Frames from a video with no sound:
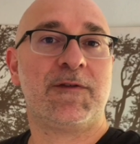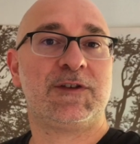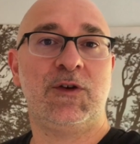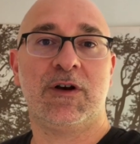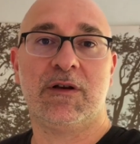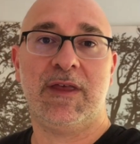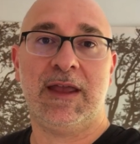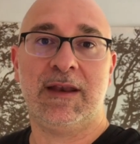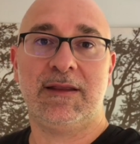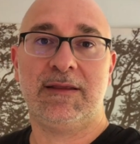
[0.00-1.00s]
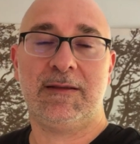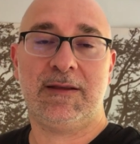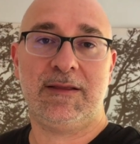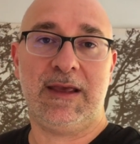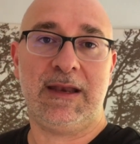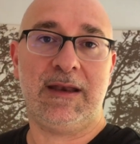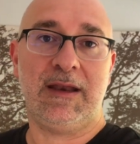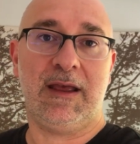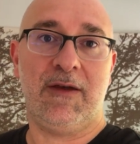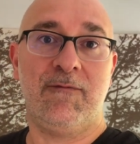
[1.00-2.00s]
sooner than
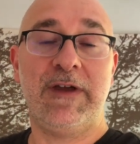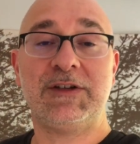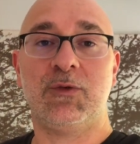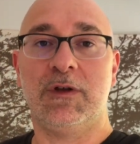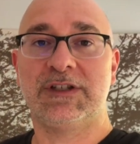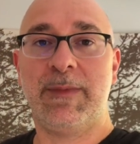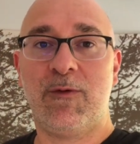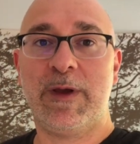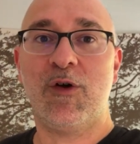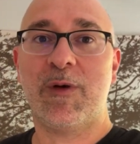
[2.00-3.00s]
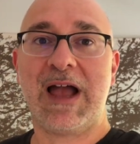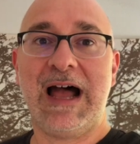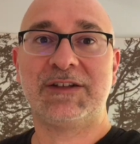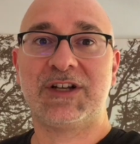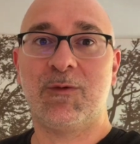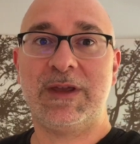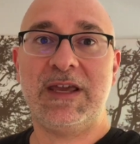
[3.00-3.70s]
visuals. I mean, we go to a concert and we